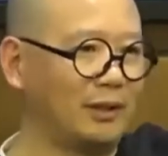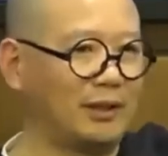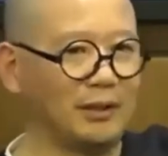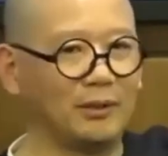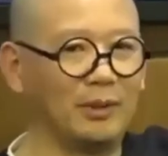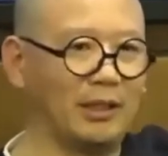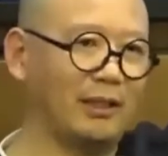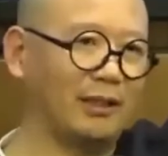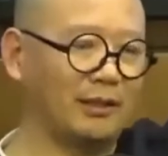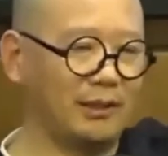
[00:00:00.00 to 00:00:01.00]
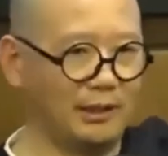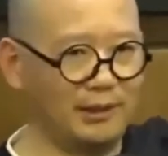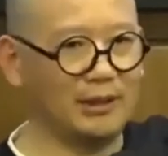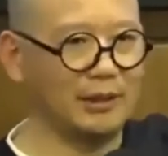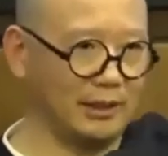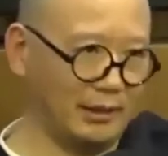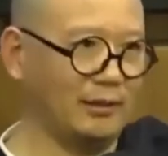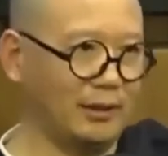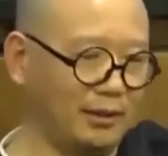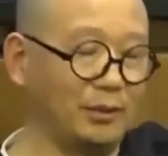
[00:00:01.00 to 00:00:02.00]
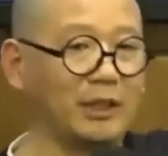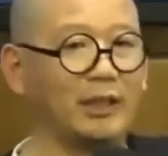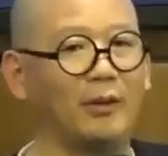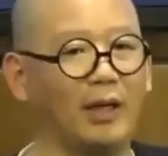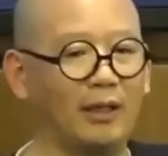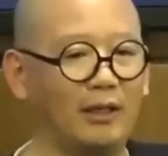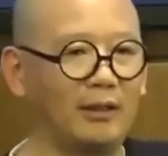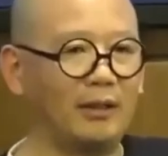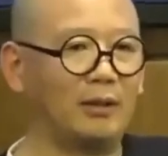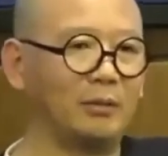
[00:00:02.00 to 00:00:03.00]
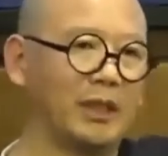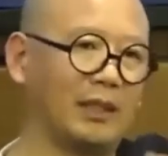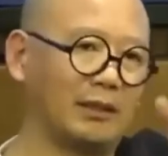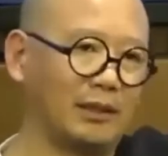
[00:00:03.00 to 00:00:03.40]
how do they deal with those kinds of